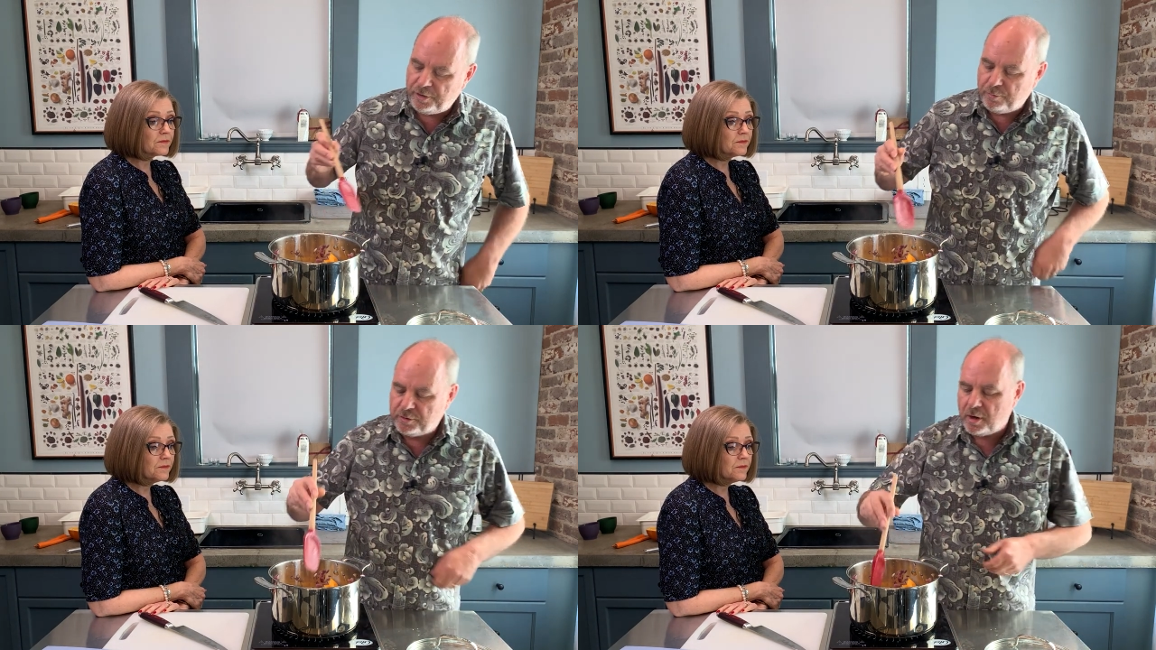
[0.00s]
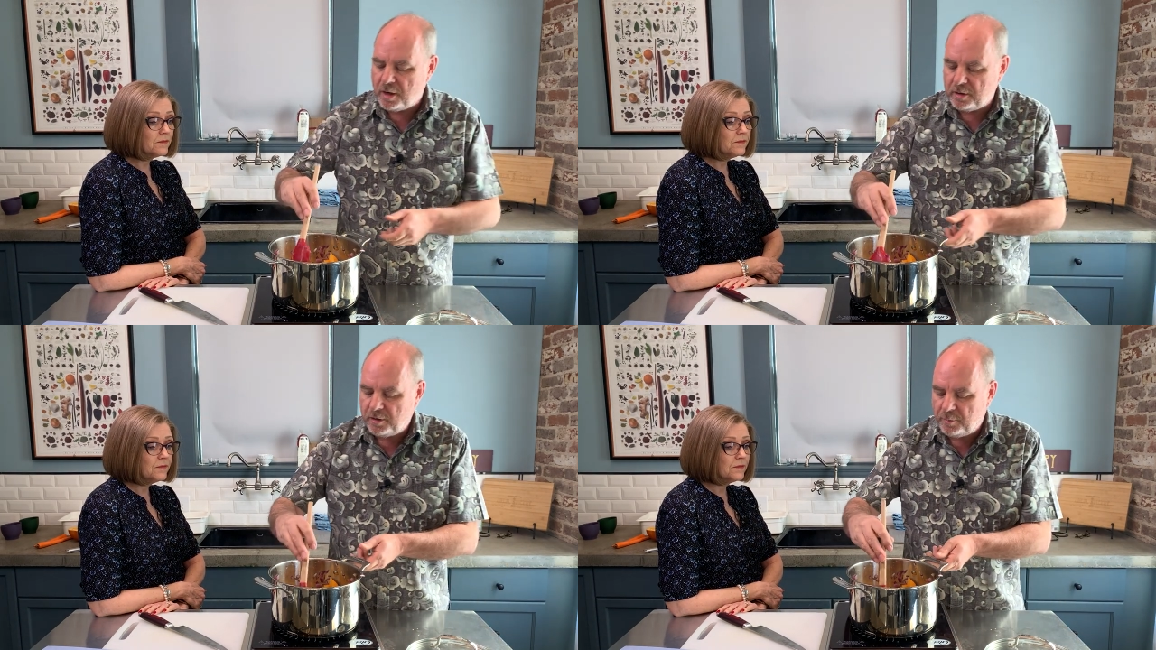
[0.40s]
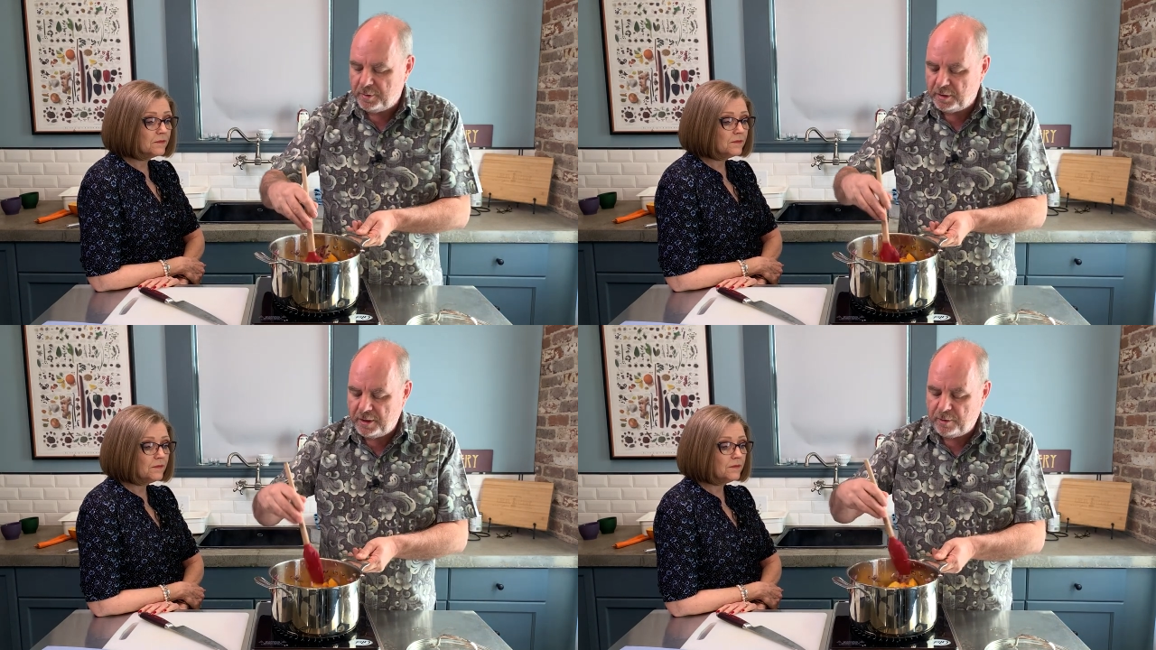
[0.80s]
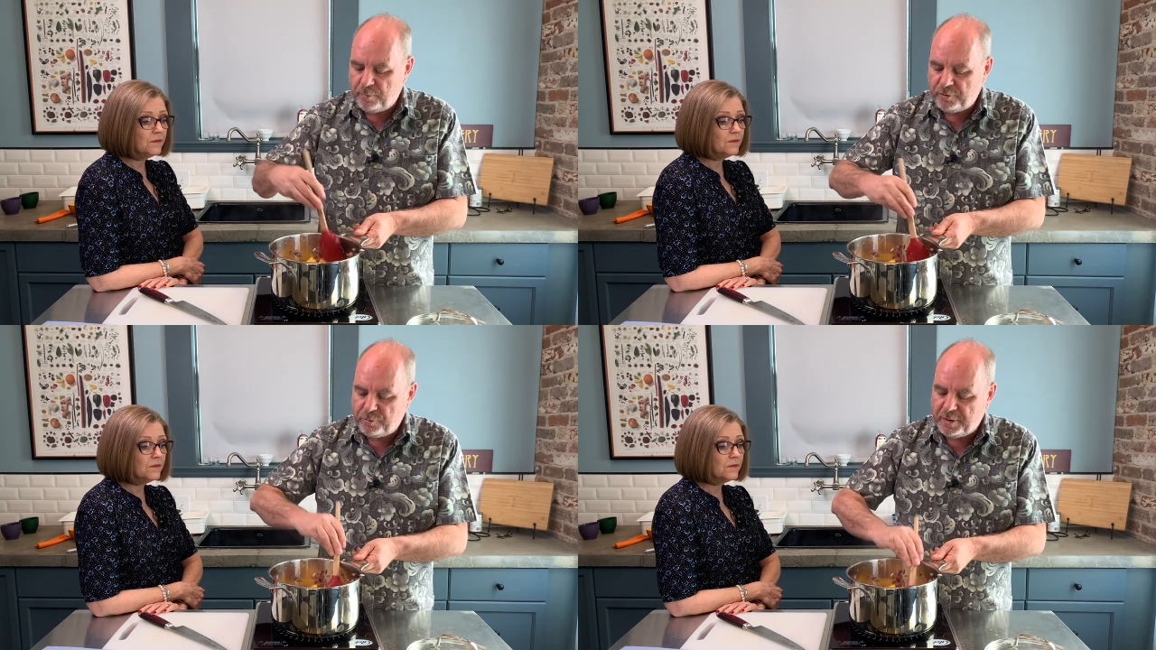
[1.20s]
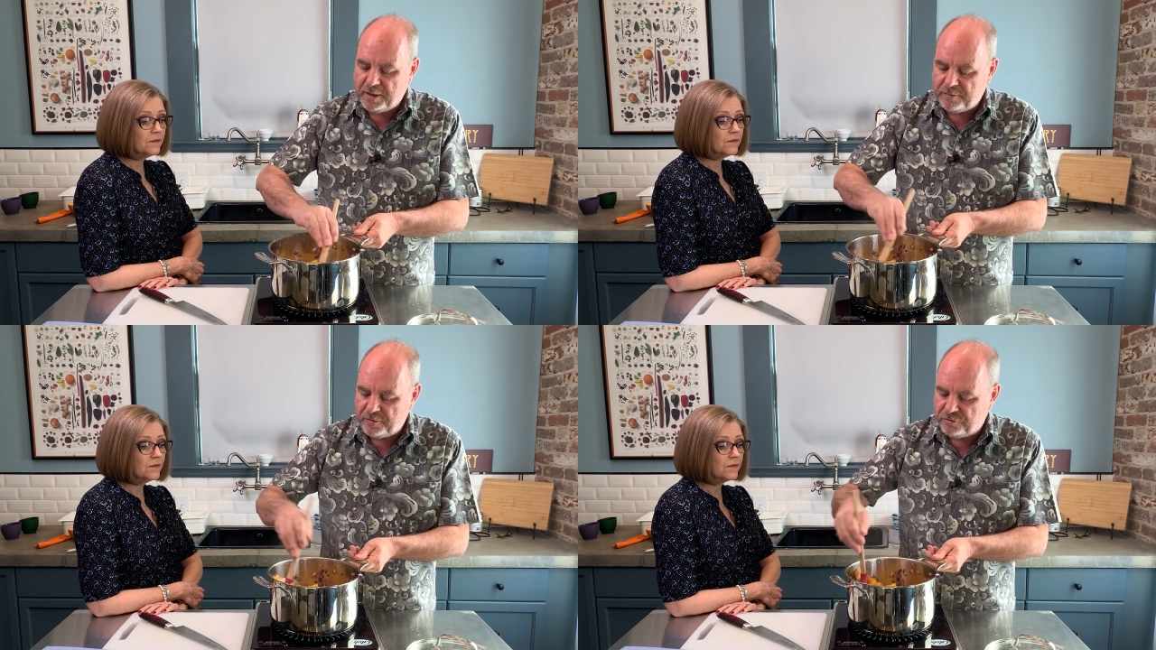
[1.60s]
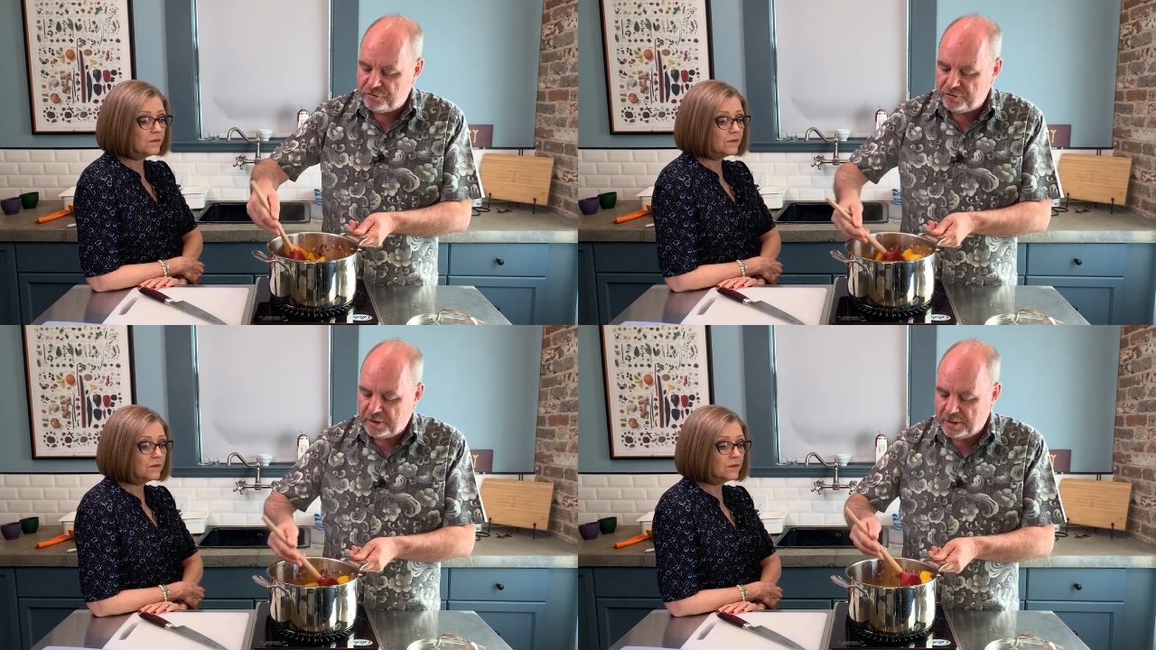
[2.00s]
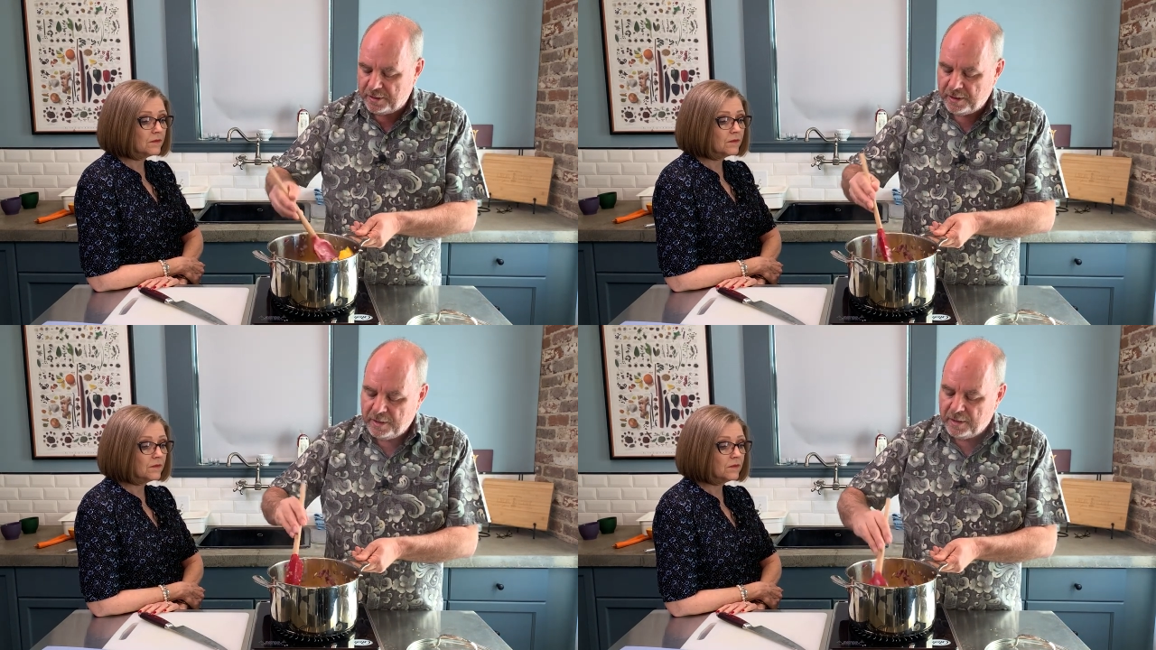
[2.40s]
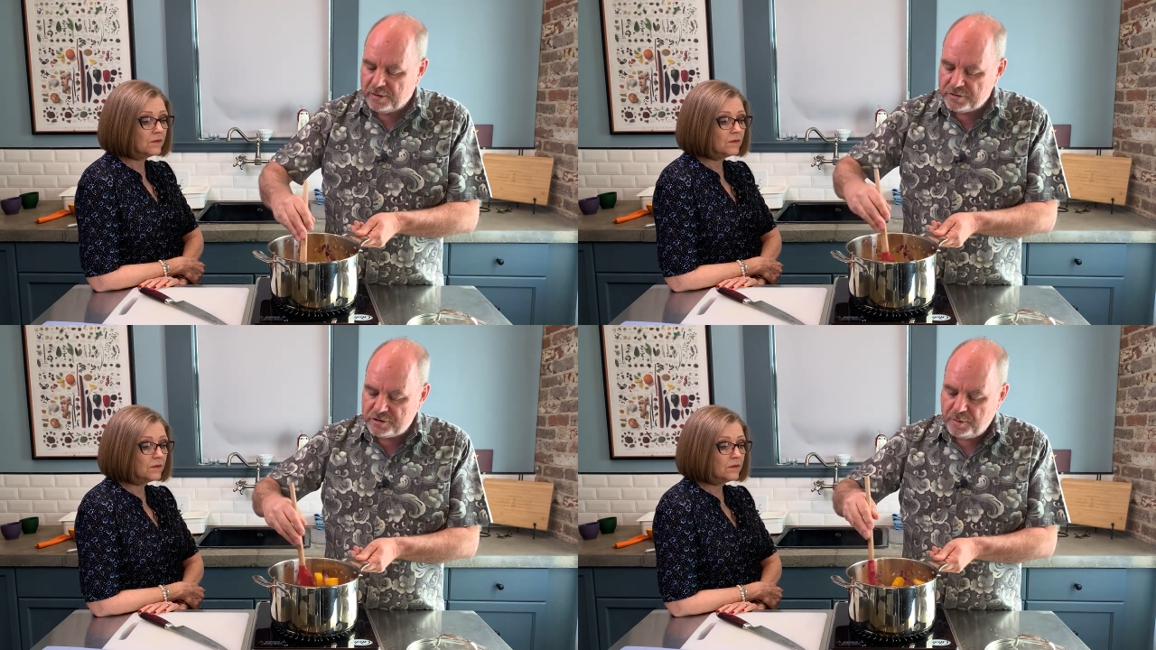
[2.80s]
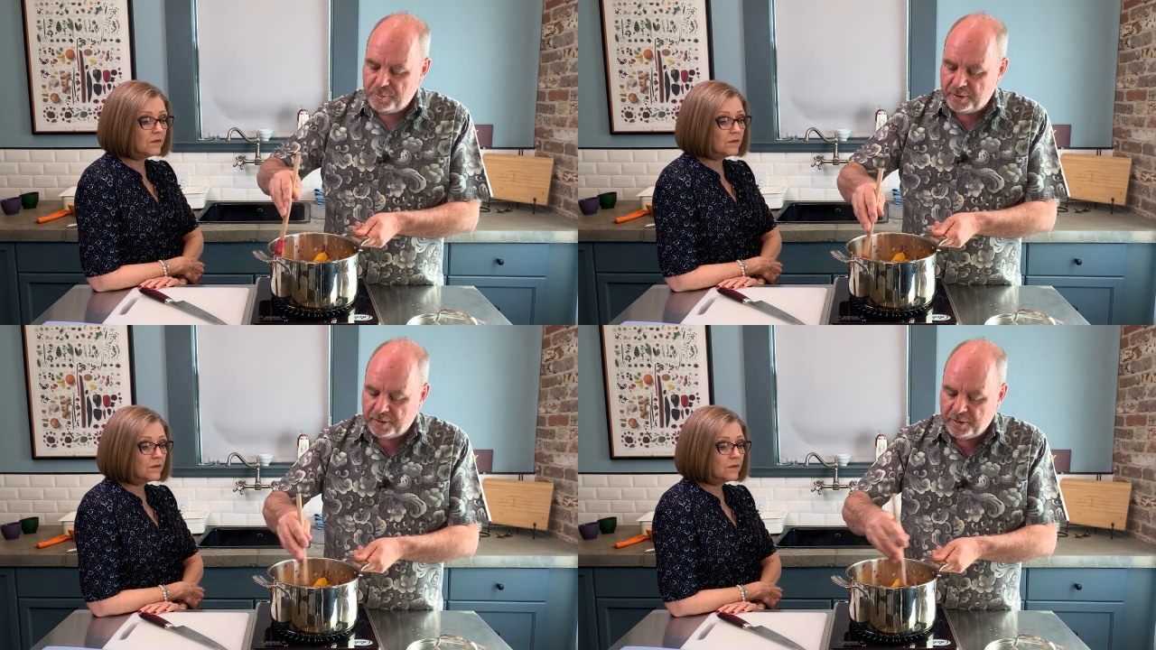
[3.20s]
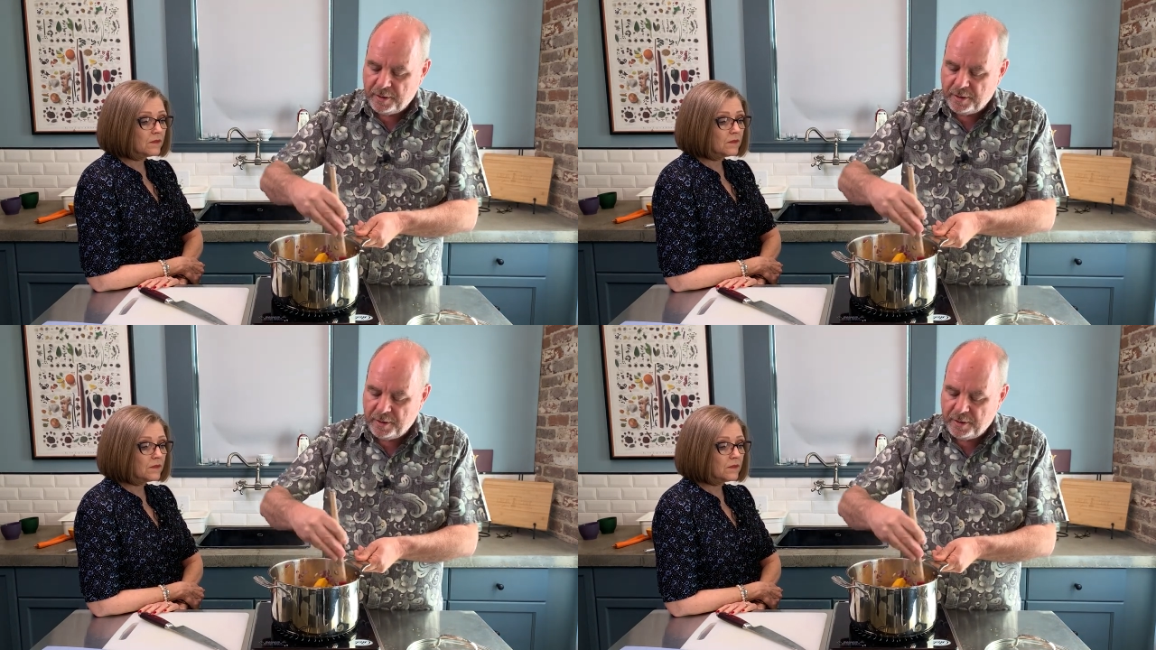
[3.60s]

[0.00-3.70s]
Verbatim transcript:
Speaker 1: we'll talk a little bit later once we get this uh, simmering.